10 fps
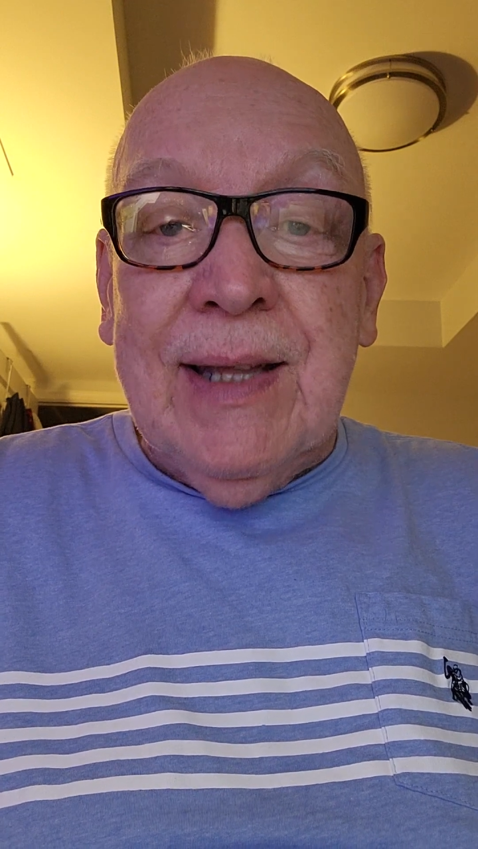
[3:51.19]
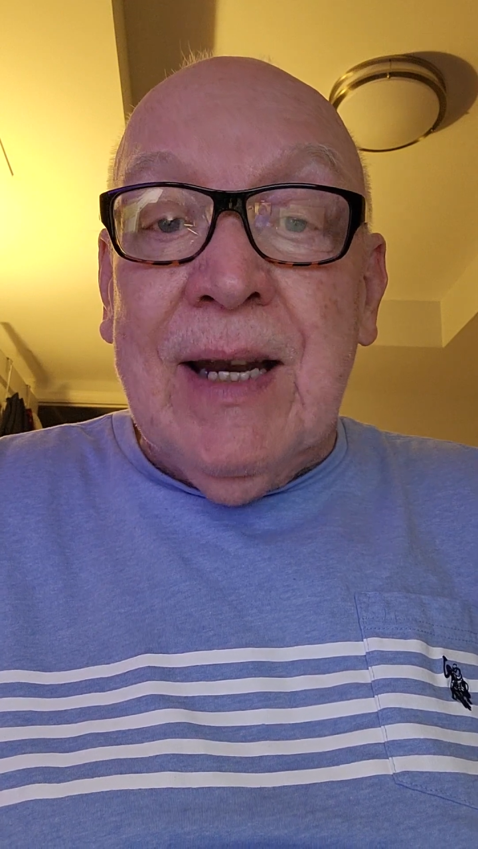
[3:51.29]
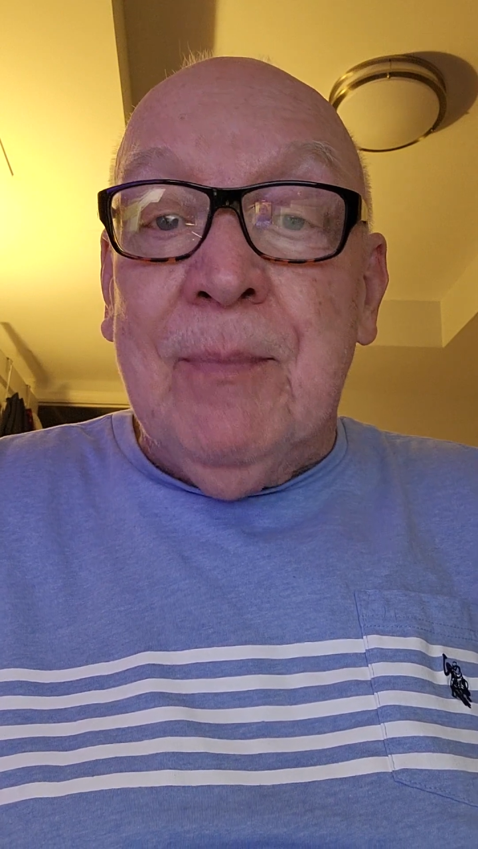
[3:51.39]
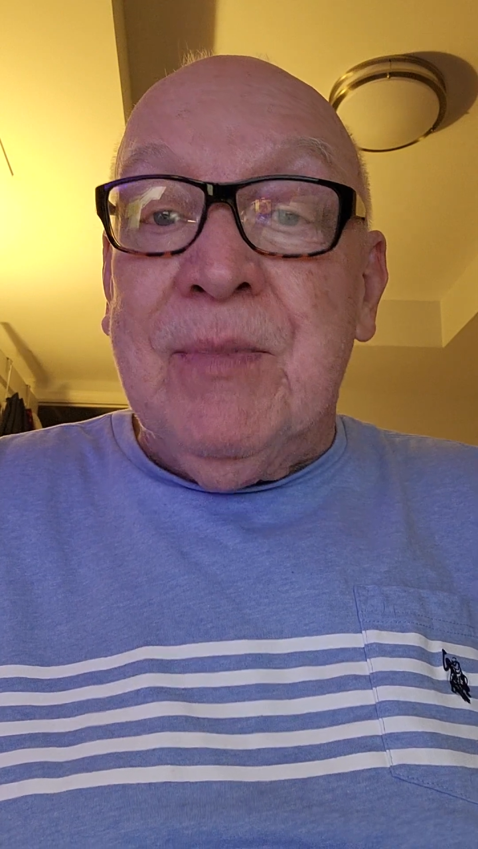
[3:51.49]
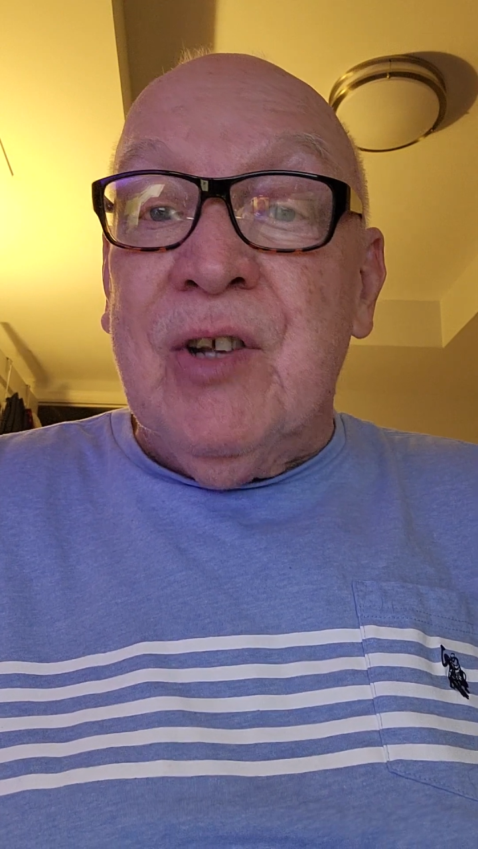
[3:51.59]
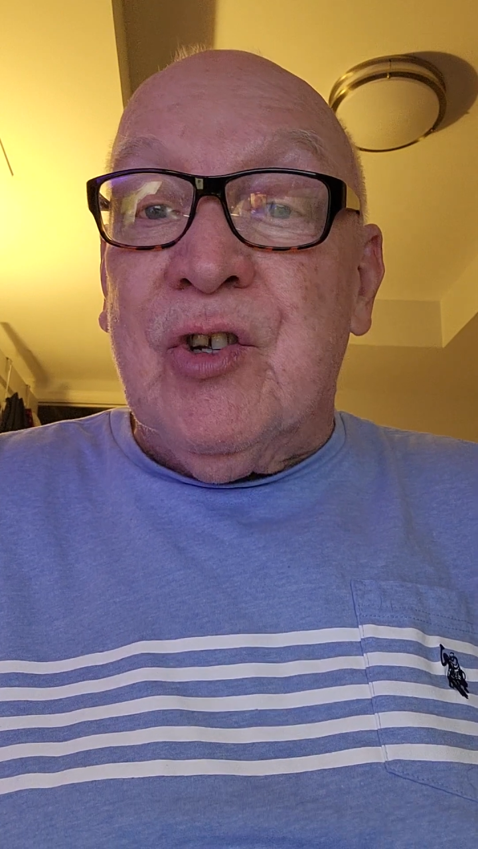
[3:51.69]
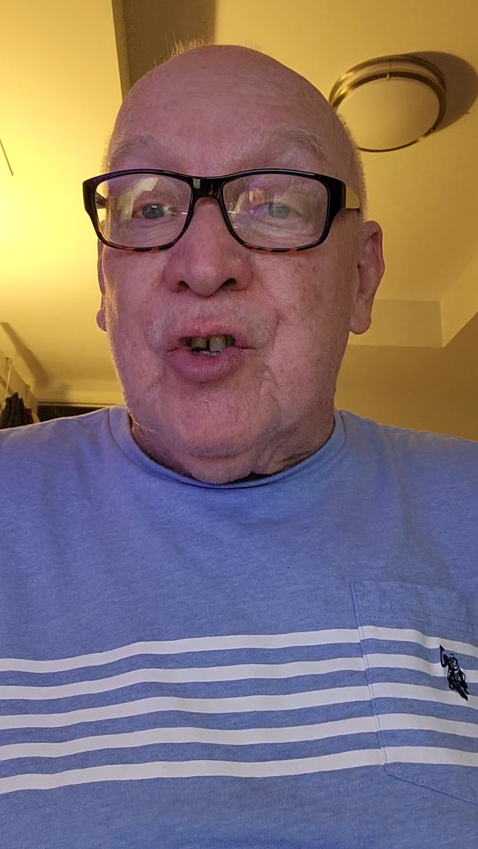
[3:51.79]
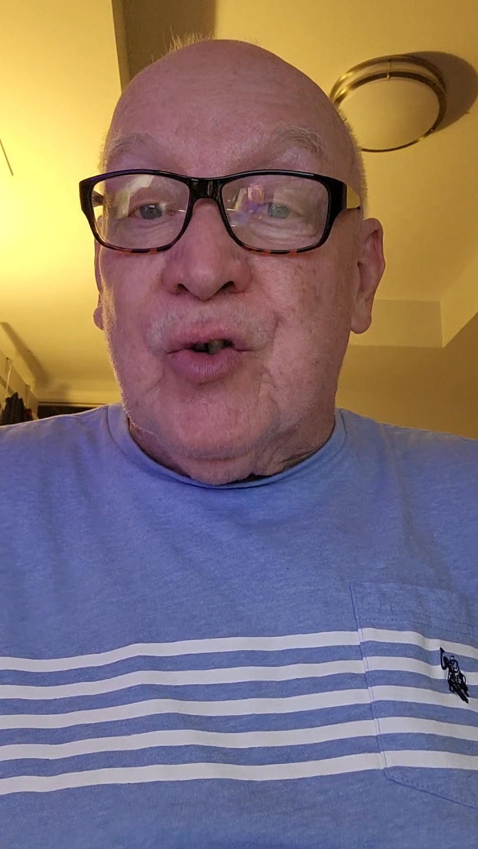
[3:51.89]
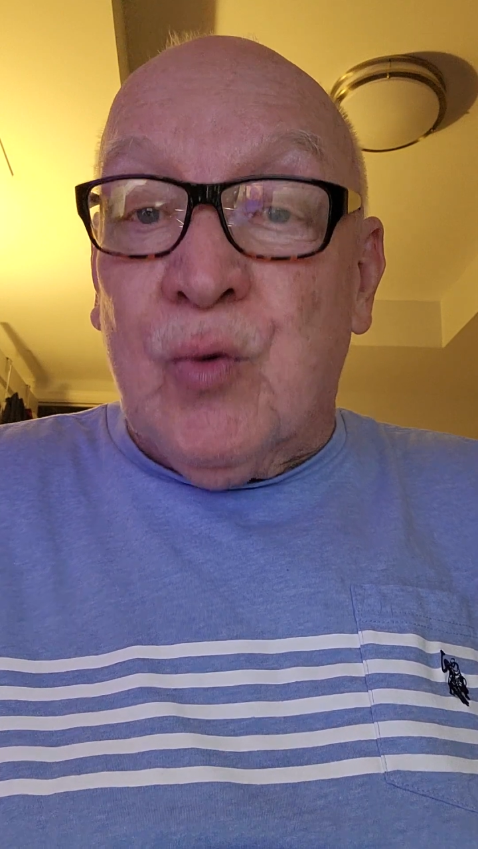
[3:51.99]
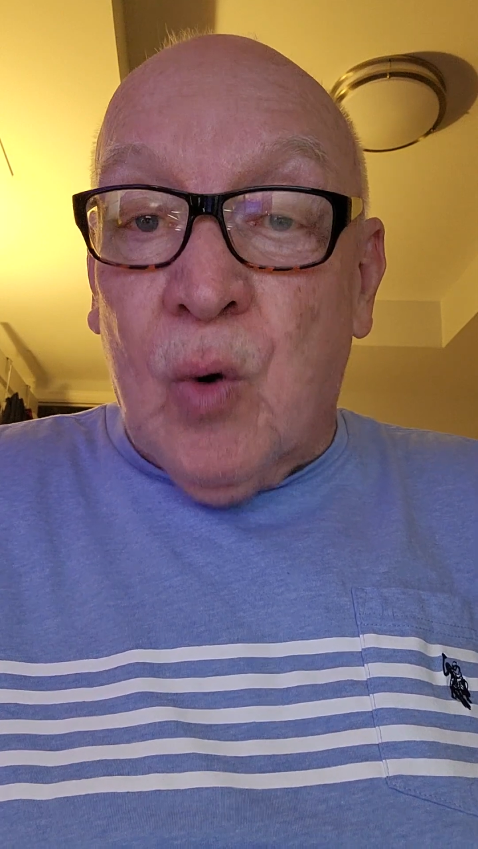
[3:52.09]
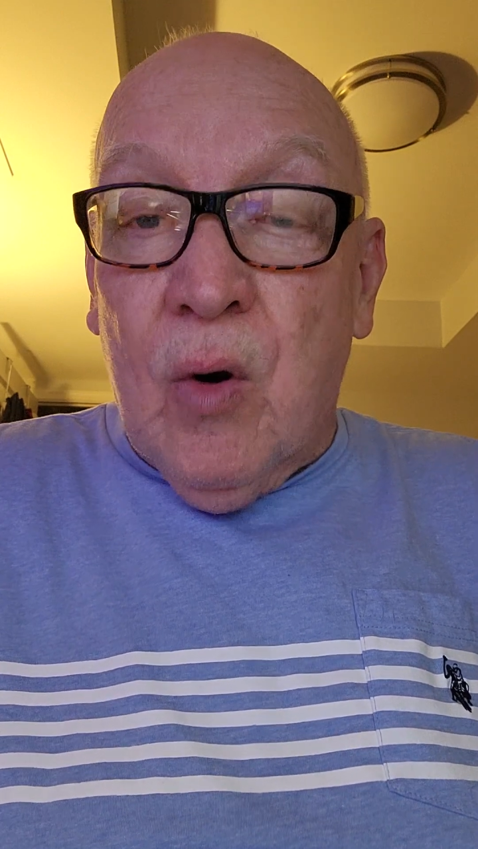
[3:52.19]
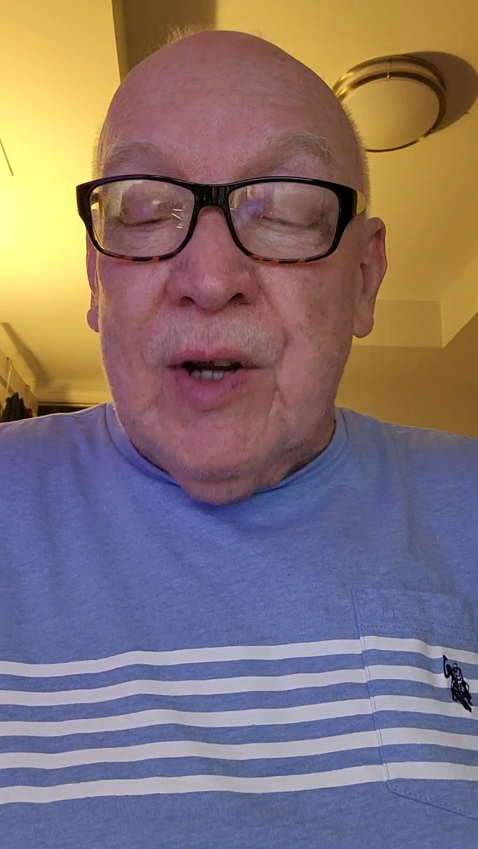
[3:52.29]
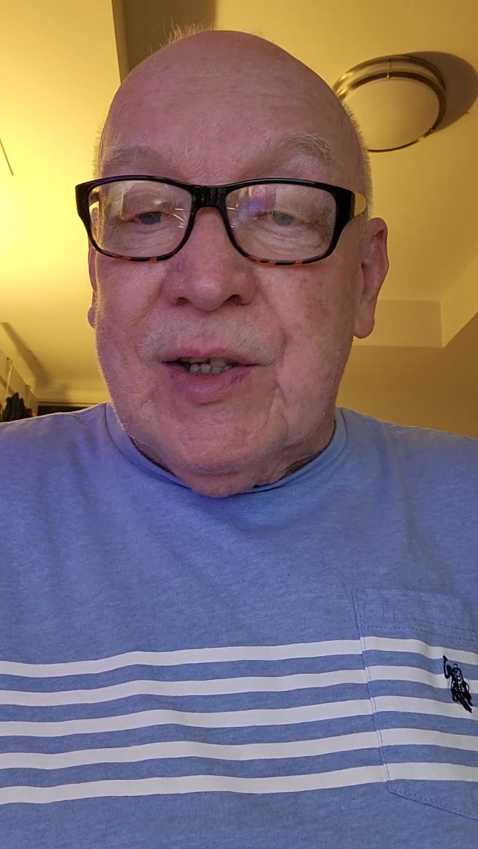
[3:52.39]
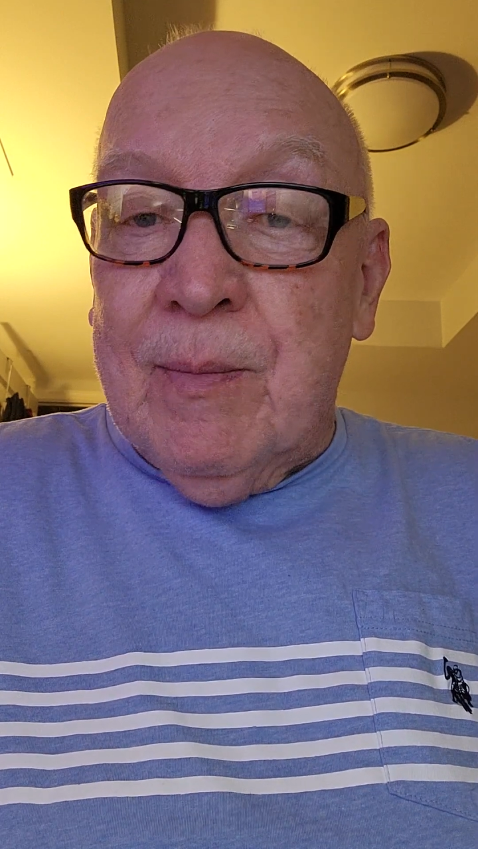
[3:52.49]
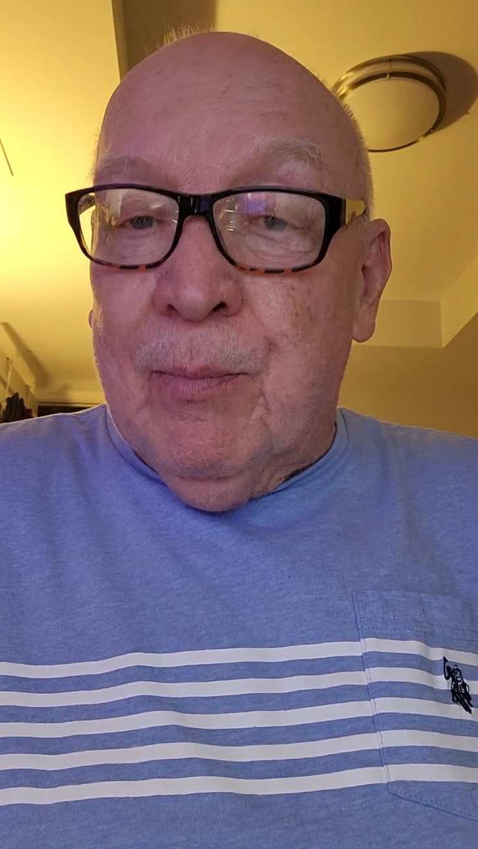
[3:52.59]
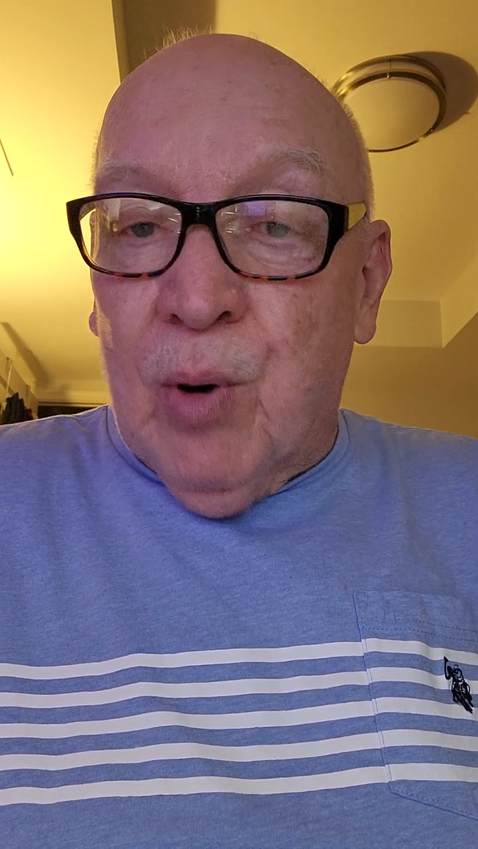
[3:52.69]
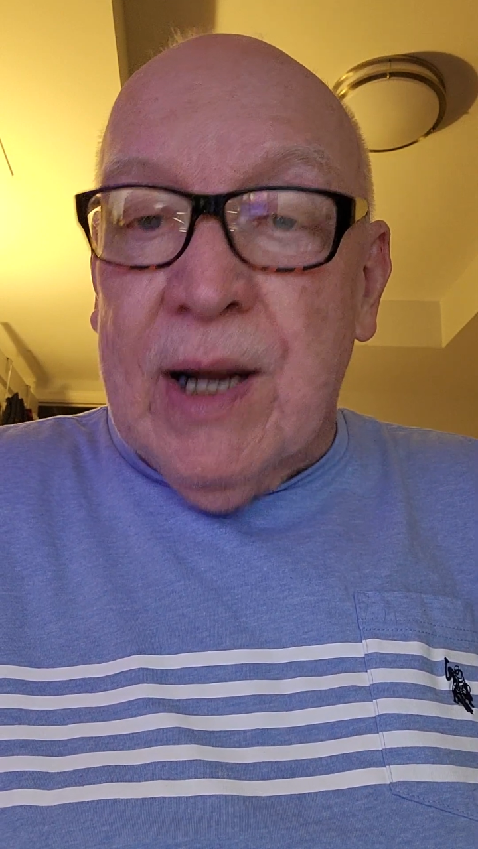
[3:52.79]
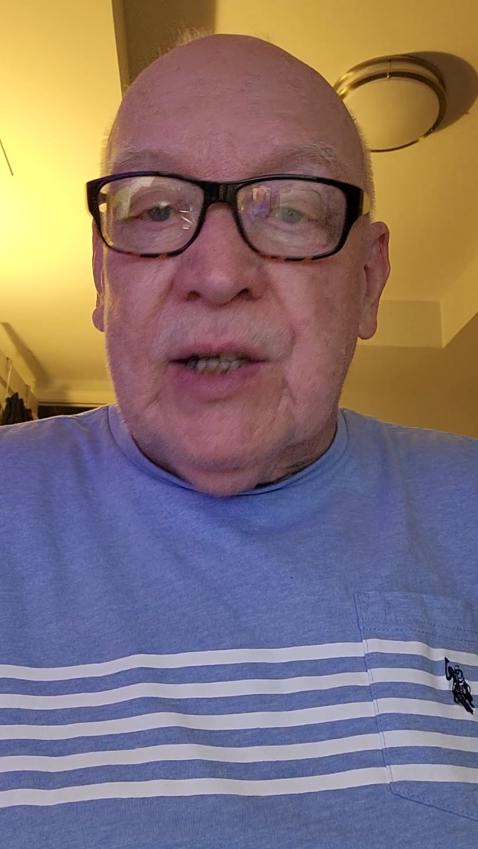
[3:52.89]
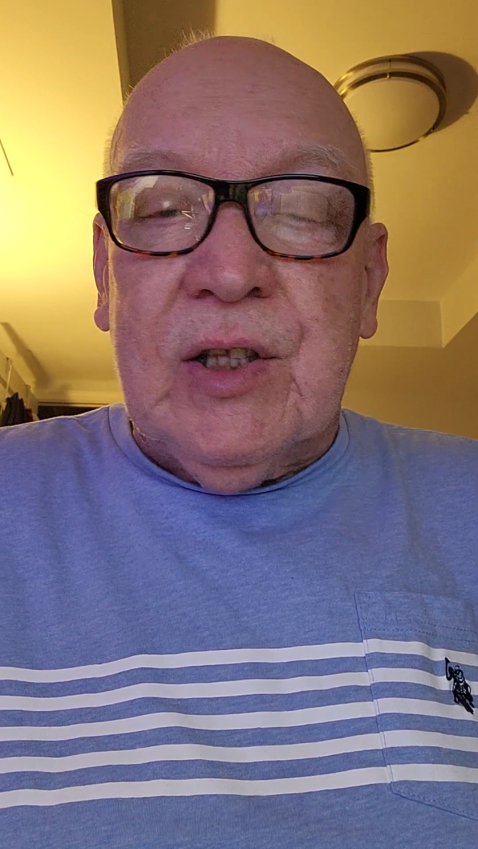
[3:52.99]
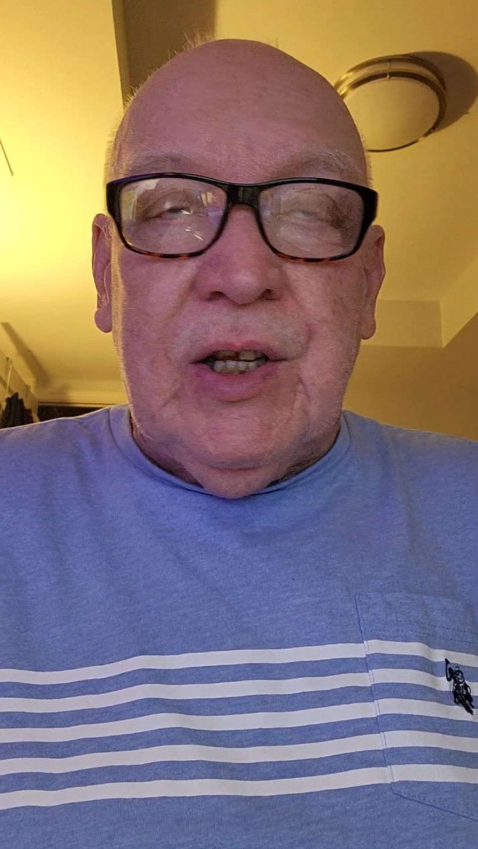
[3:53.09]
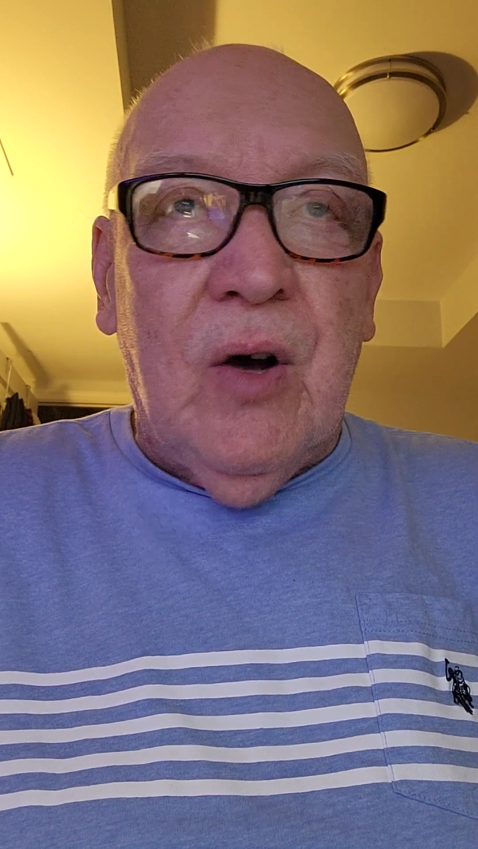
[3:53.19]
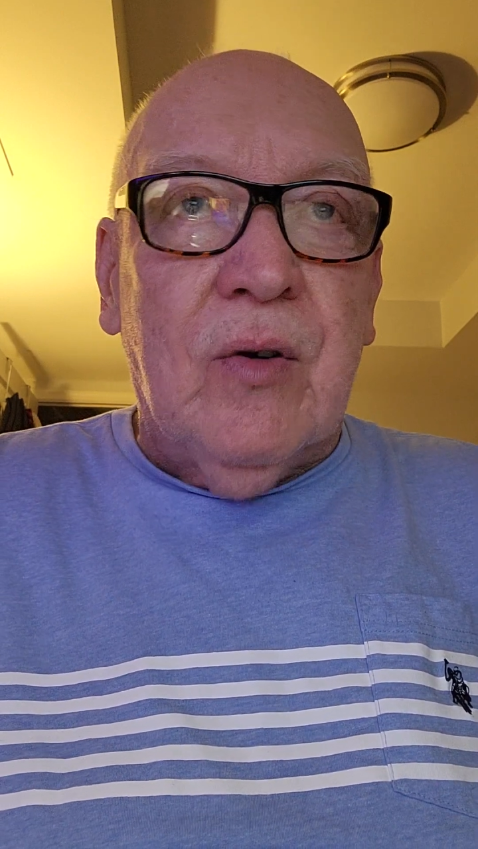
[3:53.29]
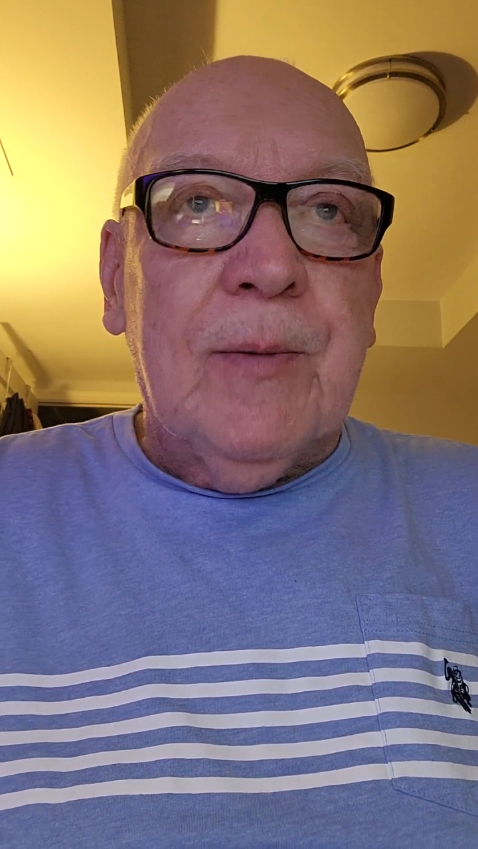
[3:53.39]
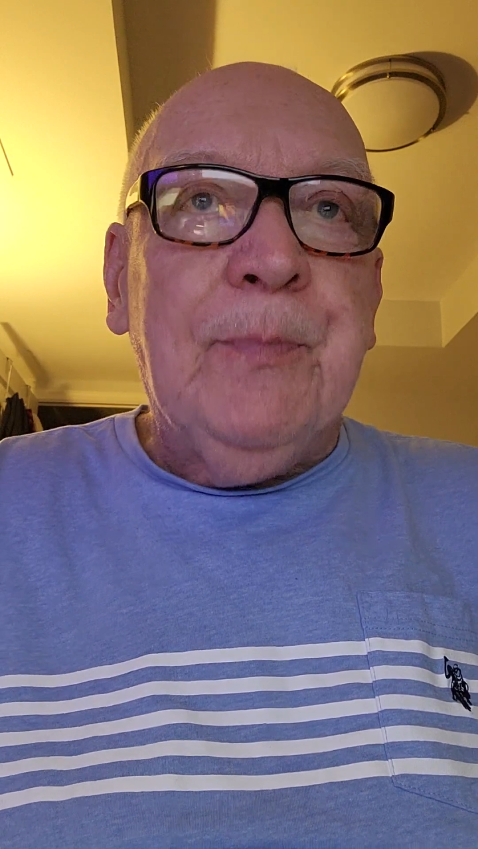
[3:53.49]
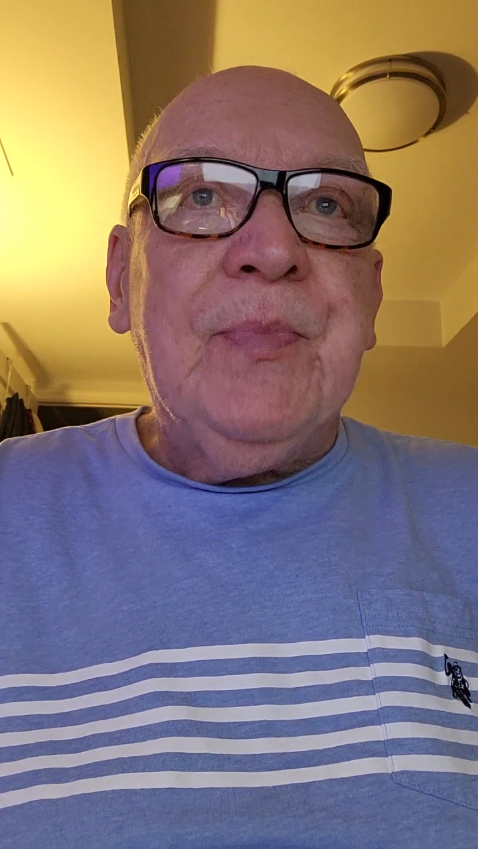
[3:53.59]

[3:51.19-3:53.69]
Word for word: that it destroys and breaks the yoke.